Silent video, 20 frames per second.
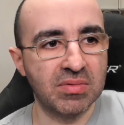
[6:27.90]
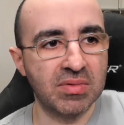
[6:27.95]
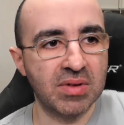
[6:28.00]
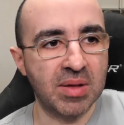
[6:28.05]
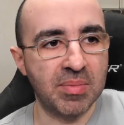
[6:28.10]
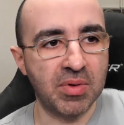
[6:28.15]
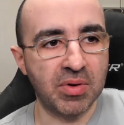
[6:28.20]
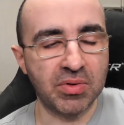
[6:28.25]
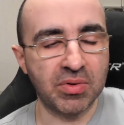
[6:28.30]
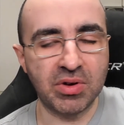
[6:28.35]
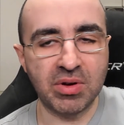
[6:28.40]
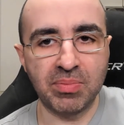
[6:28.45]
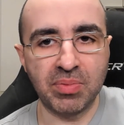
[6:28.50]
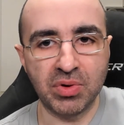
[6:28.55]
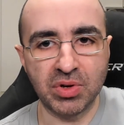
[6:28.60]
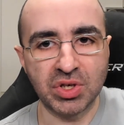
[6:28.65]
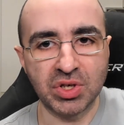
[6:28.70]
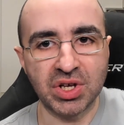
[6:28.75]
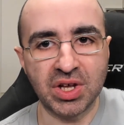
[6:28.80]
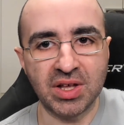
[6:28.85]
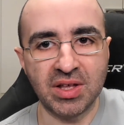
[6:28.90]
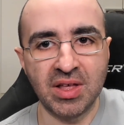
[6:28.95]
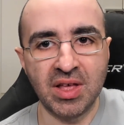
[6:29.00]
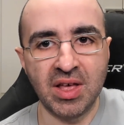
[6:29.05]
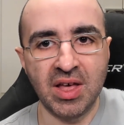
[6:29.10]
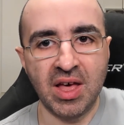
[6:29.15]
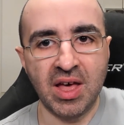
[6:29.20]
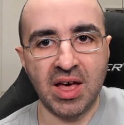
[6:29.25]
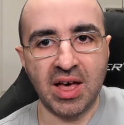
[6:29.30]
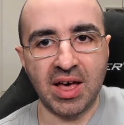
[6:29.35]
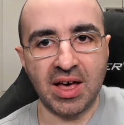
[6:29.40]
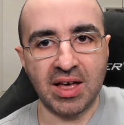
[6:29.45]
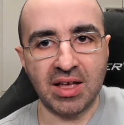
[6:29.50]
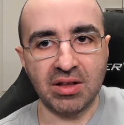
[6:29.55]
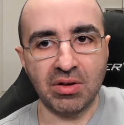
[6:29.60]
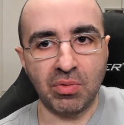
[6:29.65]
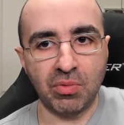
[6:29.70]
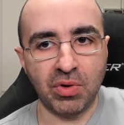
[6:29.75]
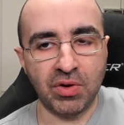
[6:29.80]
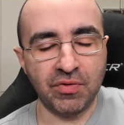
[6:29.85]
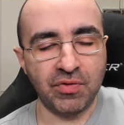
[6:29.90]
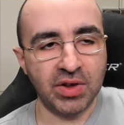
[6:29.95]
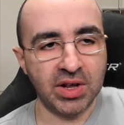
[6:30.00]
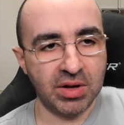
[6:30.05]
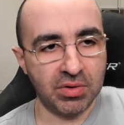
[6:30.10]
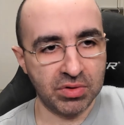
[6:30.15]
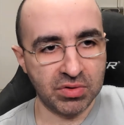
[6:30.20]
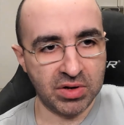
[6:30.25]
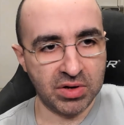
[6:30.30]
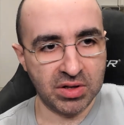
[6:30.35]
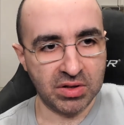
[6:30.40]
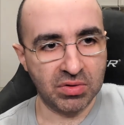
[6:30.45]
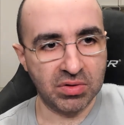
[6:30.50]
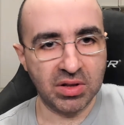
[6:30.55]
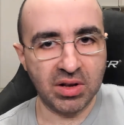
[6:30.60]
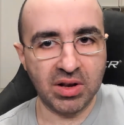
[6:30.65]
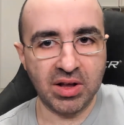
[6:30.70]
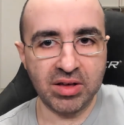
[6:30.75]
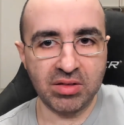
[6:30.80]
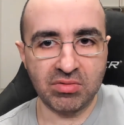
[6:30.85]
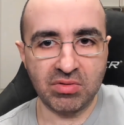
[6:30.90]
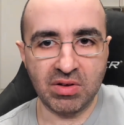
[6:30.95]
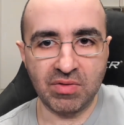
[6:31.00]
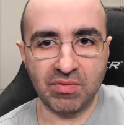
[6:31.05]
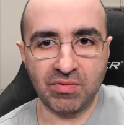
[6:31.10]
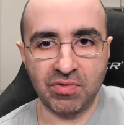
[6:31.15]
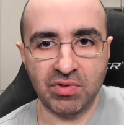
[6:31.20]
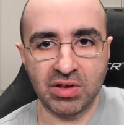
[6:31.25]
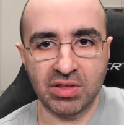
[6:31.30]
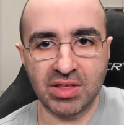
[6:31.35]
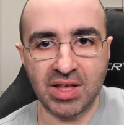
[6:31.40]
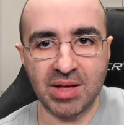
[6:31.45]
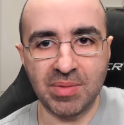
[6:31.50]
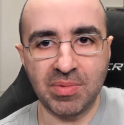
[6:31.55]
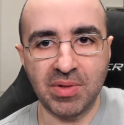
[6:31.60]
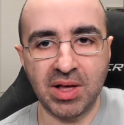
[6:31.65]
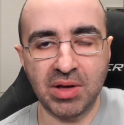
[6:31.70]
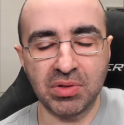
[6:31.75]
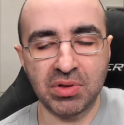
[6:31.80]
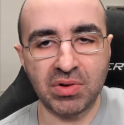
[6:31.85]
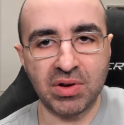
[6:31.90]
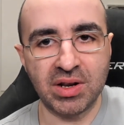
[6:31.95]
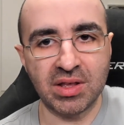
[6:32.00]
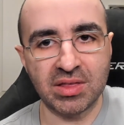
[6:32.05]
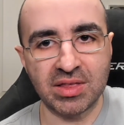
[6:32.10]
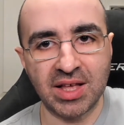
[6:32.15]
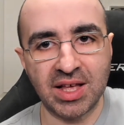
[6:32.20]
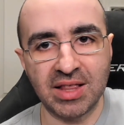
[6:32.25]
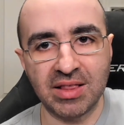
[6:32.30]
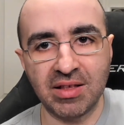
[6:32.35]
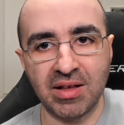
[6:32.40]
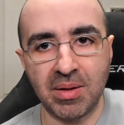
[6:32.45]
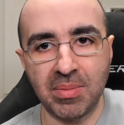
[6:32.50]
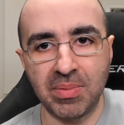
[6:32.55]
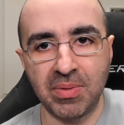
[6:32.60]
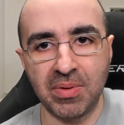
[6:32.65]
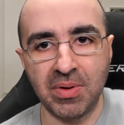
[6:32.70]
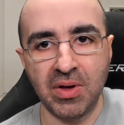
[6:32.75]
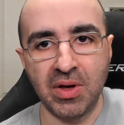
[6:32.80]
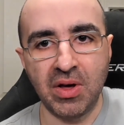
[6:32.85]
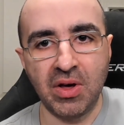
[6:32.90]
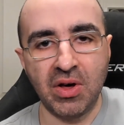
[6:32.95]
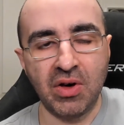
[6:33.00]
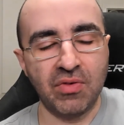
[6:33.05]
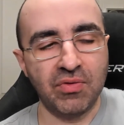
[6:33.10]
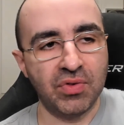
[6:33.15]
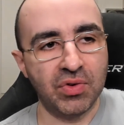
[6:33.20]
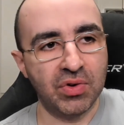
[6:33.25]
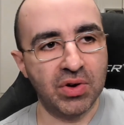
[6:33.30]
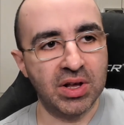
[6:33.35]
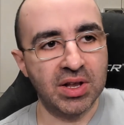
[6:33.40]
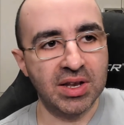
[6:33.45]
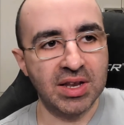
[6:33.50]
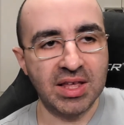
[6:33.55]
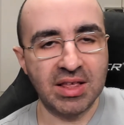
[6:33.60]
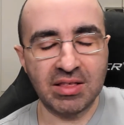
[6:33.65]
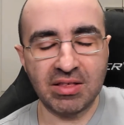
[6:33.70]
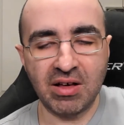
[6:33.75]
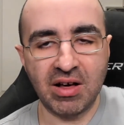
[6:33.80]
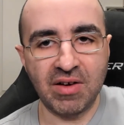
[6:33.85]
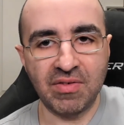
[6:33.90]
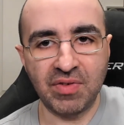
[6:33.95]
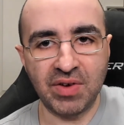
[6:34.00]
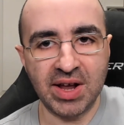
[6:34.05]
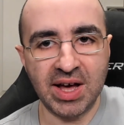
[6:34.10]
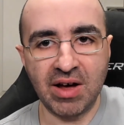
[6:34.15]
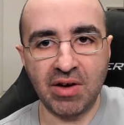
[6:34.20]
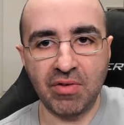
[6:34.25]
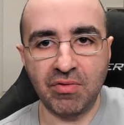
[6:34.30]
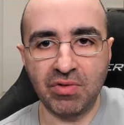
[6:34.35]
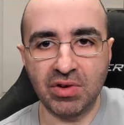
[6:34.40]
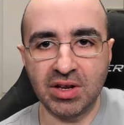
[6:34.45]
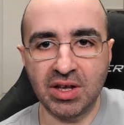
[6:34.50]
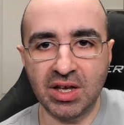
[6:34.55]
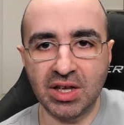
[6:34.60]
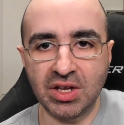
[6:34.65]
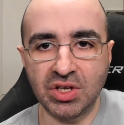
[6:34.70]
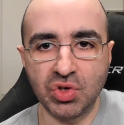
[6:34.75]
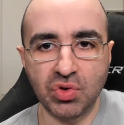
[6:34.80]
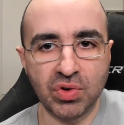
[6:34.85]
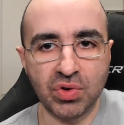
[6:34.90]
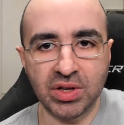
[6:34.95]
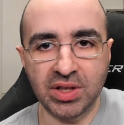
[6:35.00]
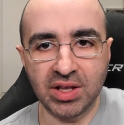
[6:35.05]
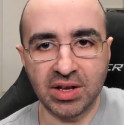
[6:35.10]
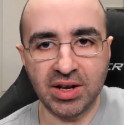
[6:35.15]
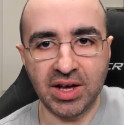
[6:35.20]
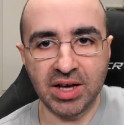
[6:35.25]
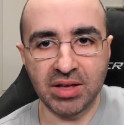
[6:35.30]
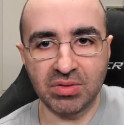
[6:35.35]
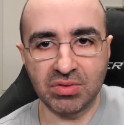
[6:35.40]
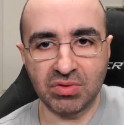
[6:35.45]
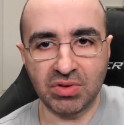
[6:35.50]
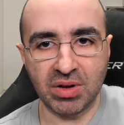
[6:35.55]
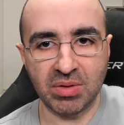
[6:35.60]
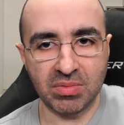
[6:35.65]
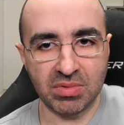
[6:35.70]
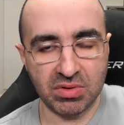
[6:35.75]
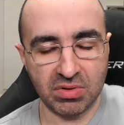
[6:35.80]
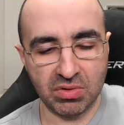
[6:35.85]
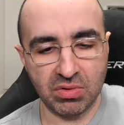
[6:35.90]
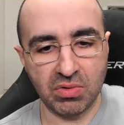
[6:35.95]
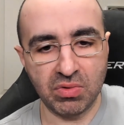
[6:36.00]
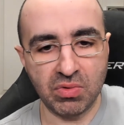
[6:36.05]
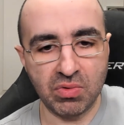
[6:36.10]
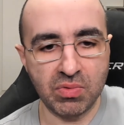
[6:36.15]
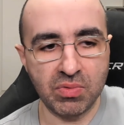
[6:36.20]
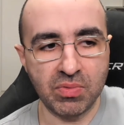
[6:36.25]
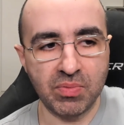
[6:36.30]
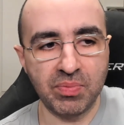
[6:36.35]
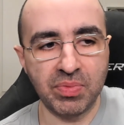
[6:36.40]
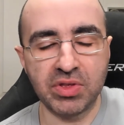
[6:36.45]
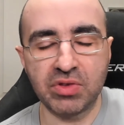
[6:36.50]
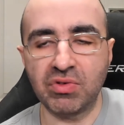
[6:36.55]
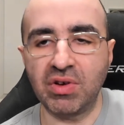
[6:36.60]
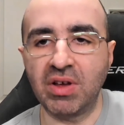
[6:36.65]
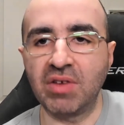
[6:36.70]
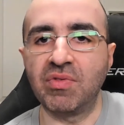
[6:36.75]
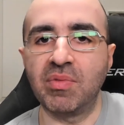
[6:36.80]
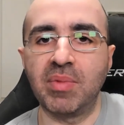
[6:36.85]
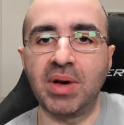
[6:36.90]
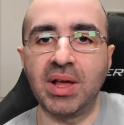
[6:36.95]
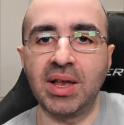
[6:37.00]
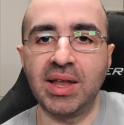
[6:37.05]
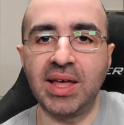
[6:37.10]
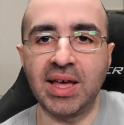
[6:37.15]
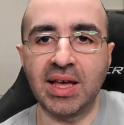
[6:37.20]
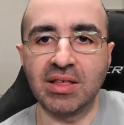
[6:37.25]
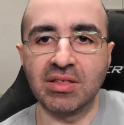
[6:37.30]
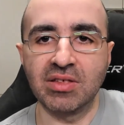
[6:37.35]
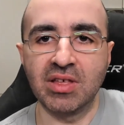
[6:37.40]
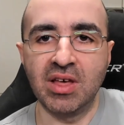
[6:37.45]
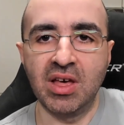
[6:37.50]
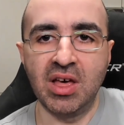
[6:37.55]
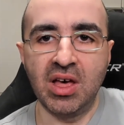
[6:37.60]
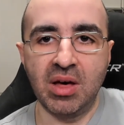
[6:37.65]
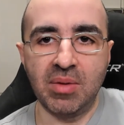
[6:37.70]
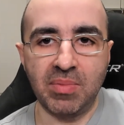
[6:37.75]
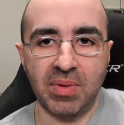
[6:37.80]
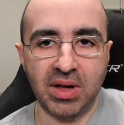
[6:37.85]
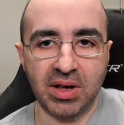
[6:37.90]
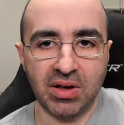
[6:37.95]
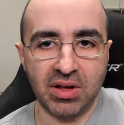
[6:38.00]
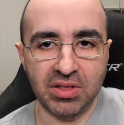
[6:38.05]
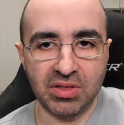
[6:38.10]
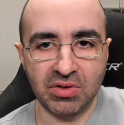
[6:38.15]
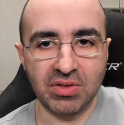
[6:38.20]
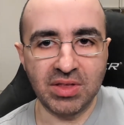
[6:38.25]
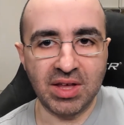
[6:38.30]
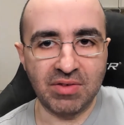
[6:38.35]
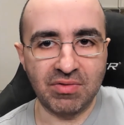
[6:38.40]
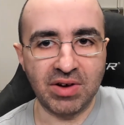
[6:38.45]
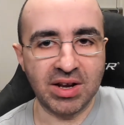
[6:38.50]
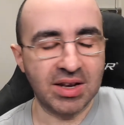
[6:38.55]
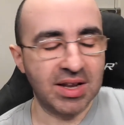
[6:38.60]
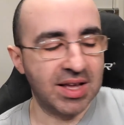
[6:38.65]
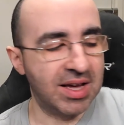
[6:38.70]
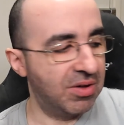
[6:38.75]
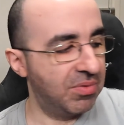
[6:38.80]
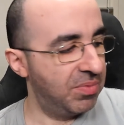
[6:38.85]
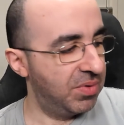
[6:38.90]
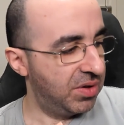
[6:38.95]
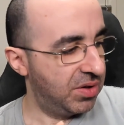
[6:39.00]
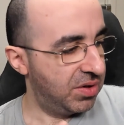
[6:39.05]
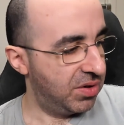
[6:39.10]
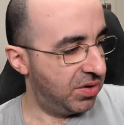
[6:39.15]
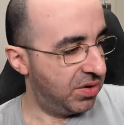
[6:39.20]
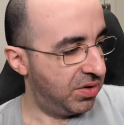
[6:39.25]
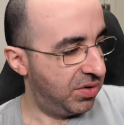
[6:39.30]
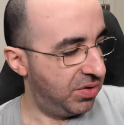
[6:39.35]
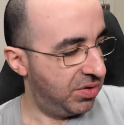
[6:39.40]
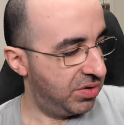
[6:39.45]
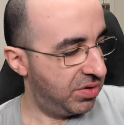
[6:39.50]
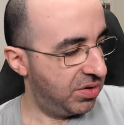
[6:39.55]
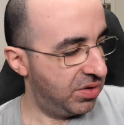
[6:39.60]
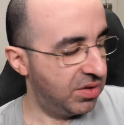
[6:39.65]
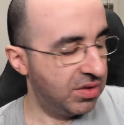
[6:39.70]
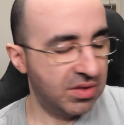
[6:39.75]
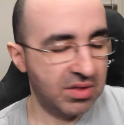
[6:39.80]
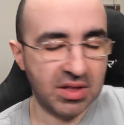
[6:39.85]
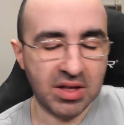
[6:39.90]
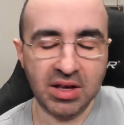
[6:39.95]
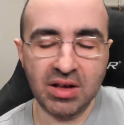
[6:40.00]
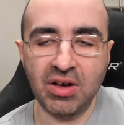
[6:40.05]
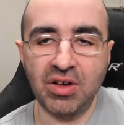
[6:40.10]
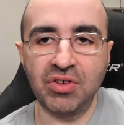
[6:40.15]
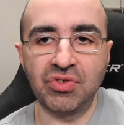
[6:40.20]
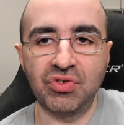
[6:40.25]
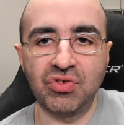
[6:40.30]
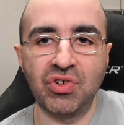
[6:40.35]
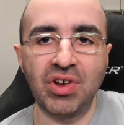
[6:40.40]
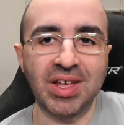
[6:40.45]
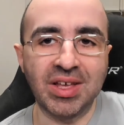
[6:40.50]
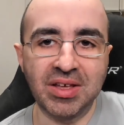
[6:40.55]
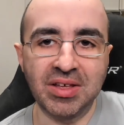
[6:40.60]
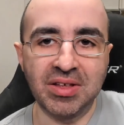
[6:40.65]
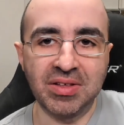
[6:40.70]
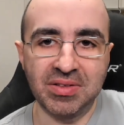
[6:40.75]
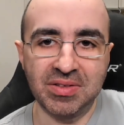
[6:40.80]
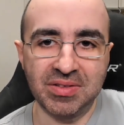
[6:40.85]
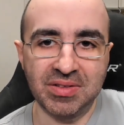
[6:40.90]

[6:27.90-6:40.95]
not going to push it. And one thing I was trying to do on the live stream, for example, I was trying to stand up for at least half an hour every day during the live stream to strengthen my legs. But I can't do that right now because I can't drink.